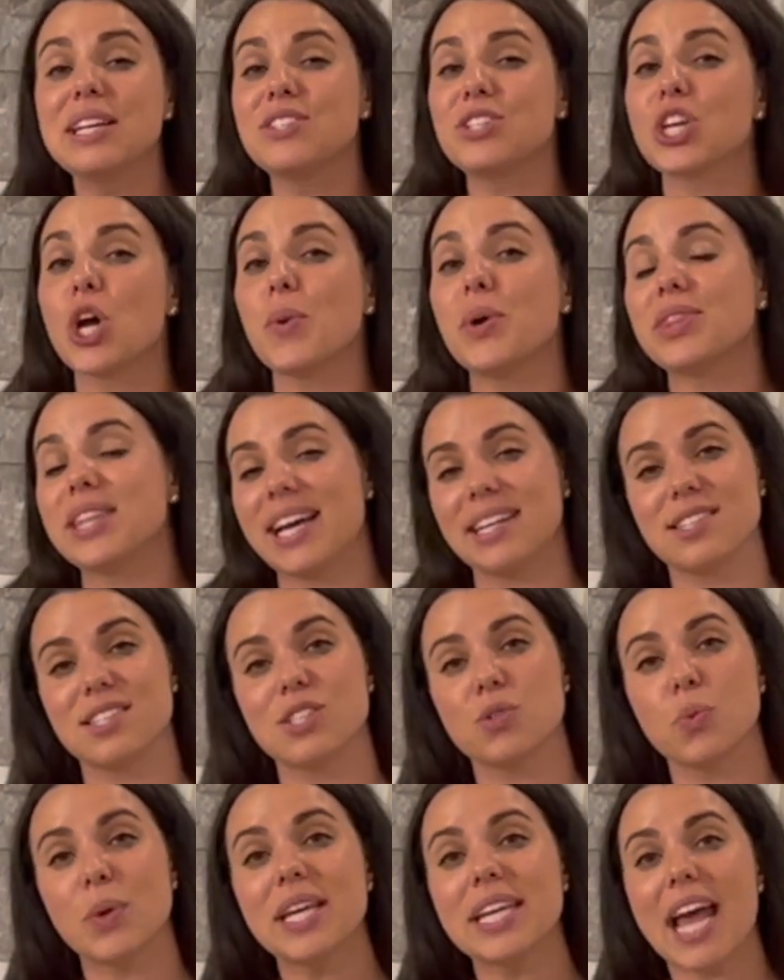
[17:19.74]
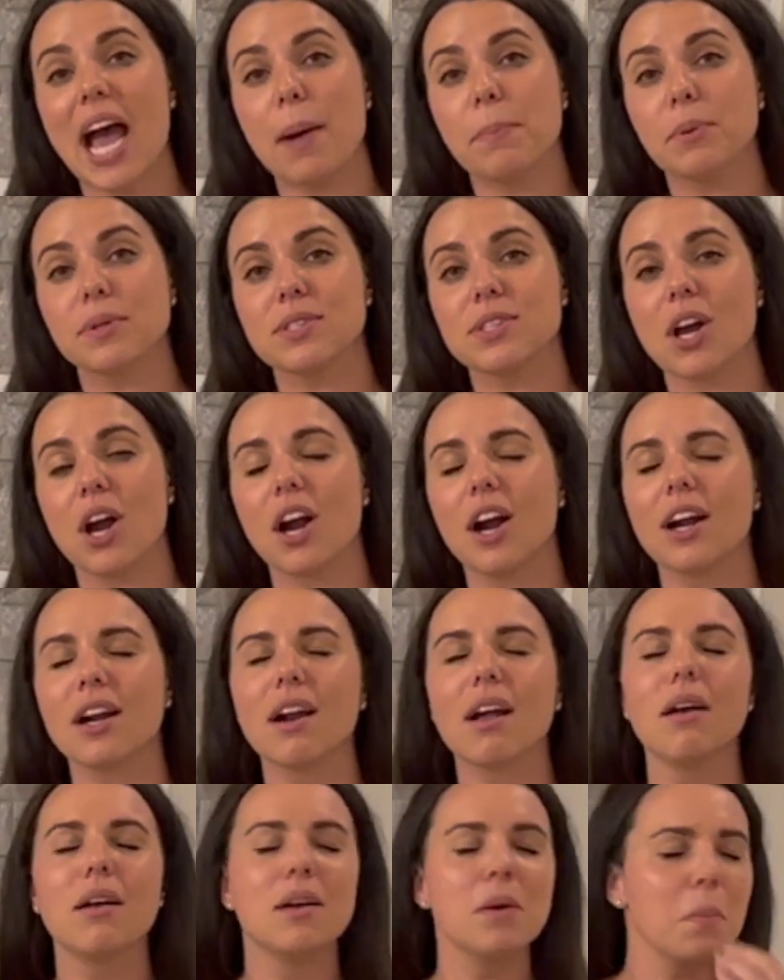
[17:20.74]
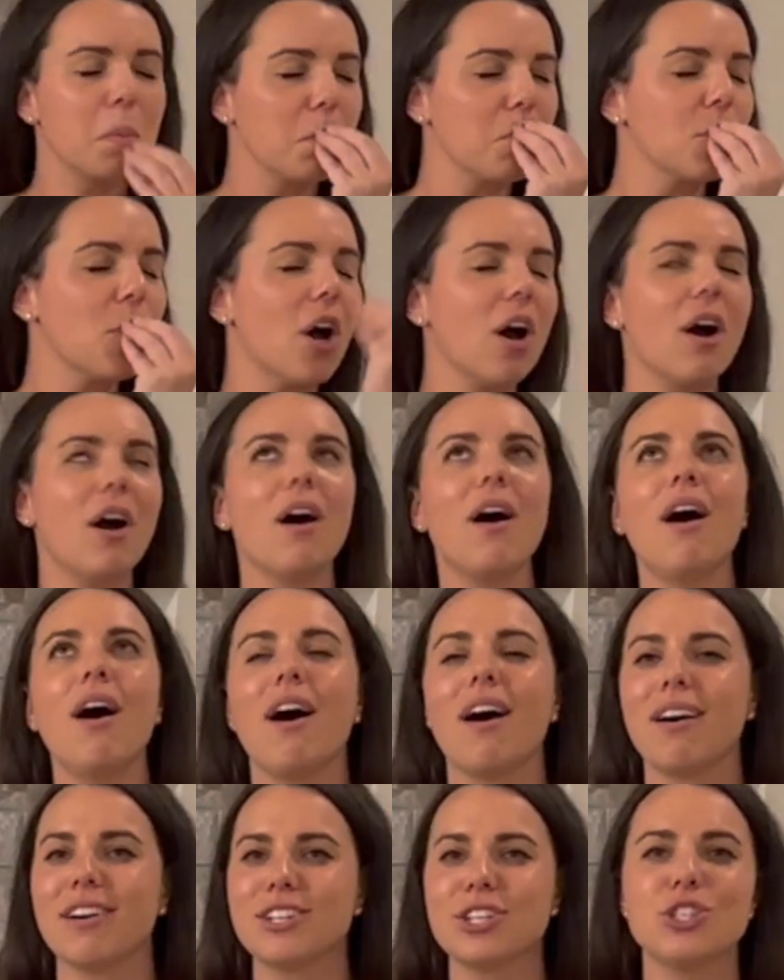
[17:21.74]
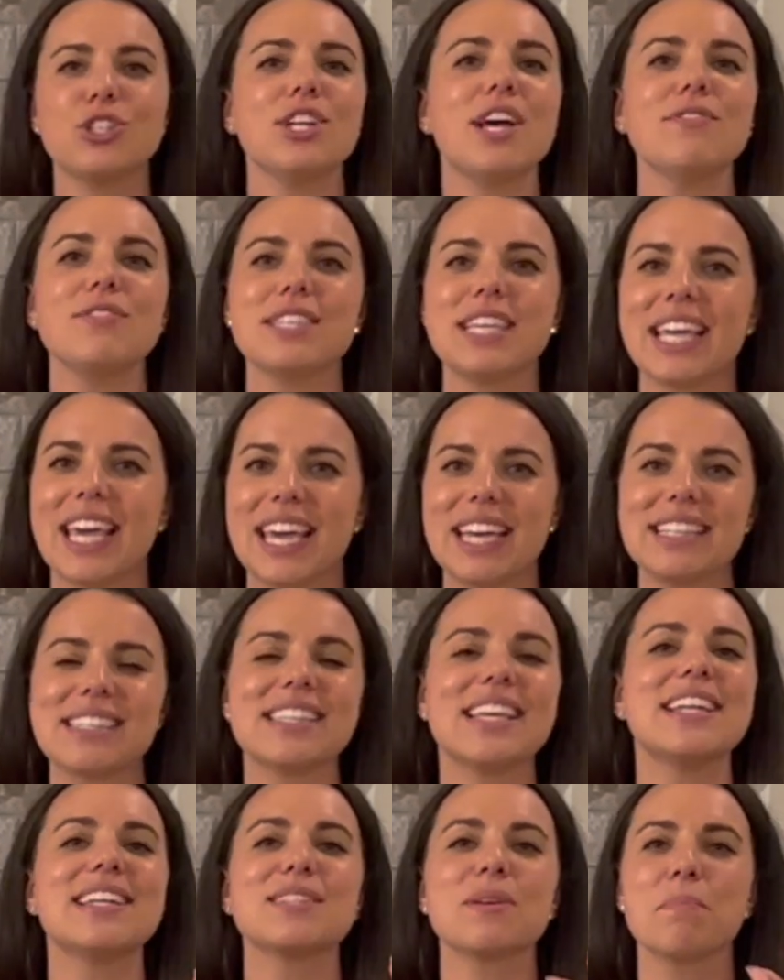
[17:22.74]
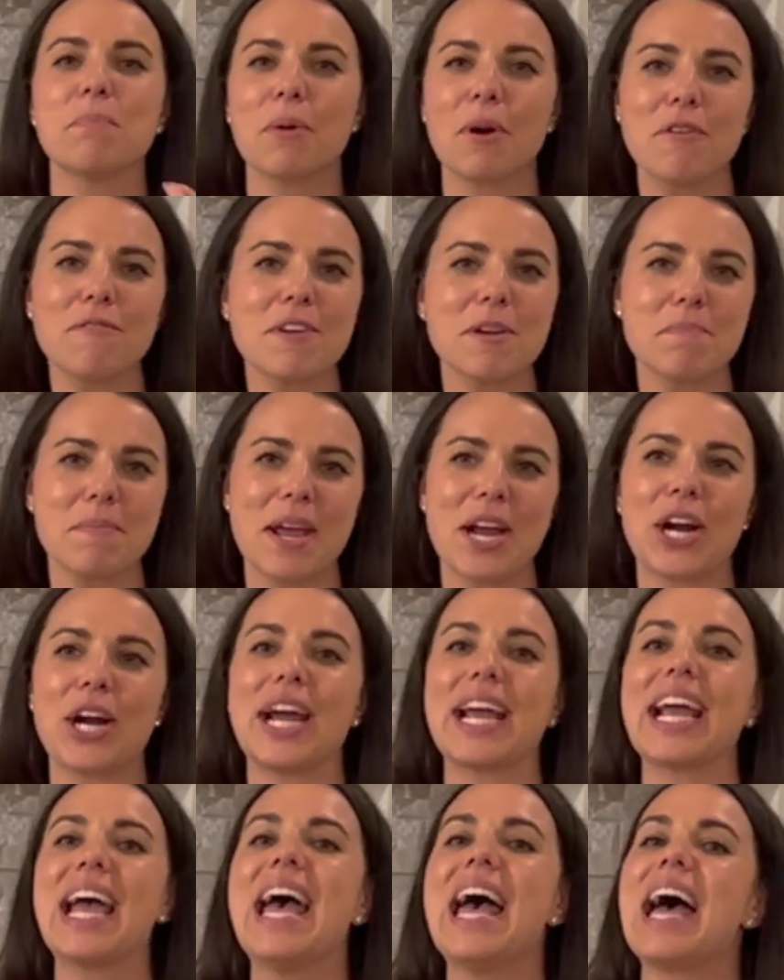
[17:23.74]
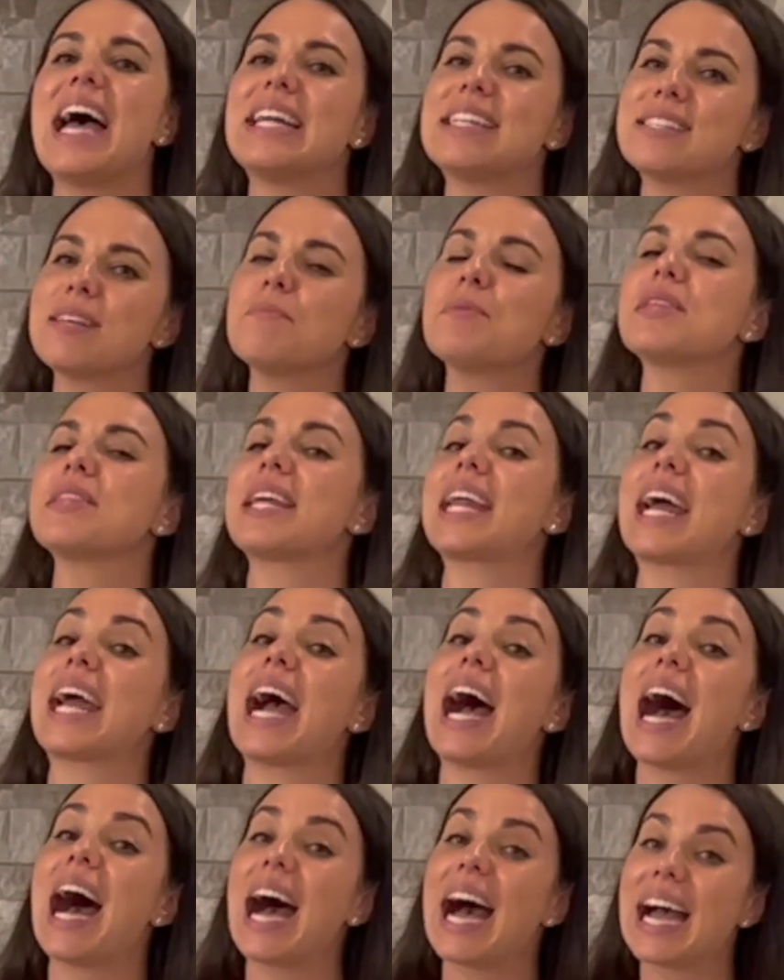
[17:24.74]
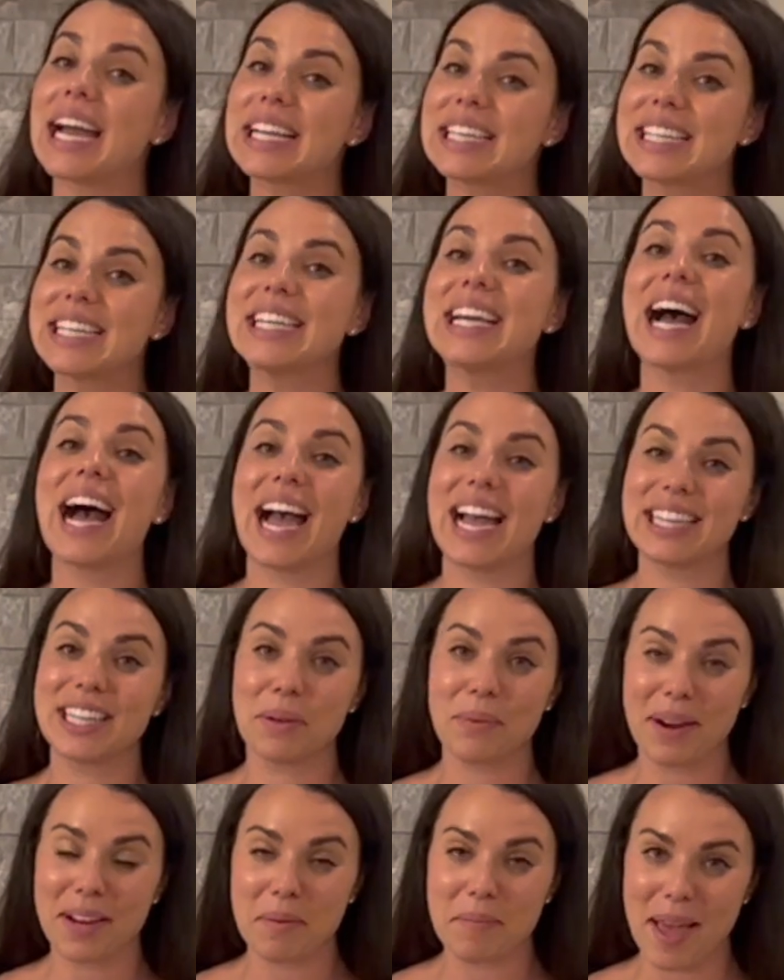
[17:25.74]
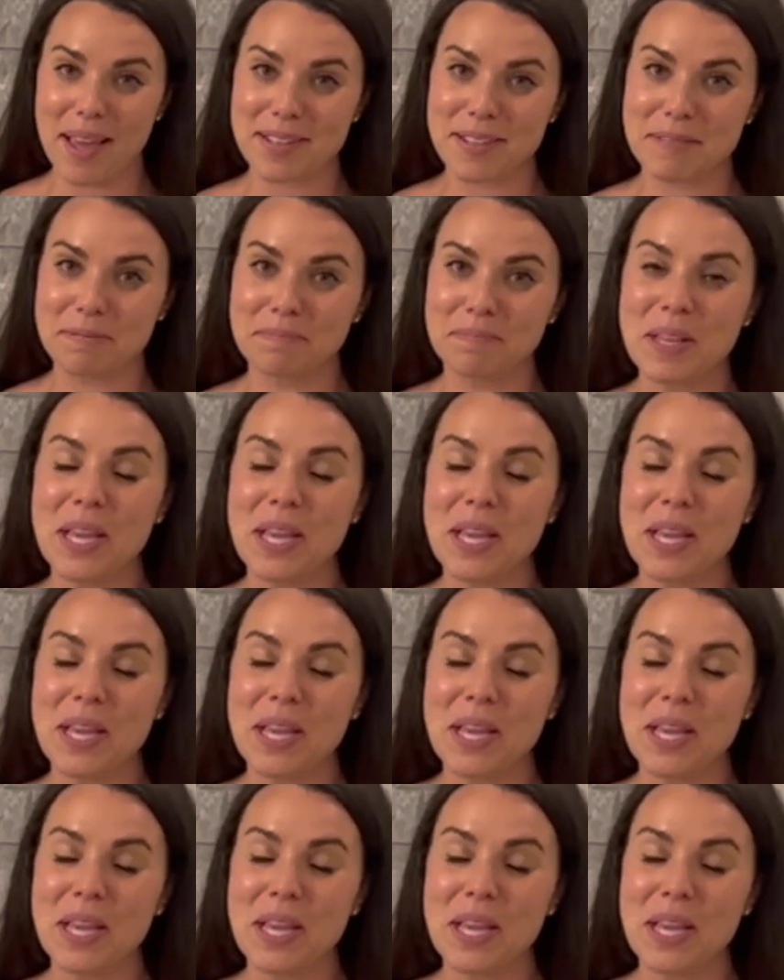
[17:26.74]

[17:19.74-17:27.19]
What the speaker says: to go with that sweet apple tart. Oh, chef's kiss. It is a perfect pairing and something that I highly, highly recommend.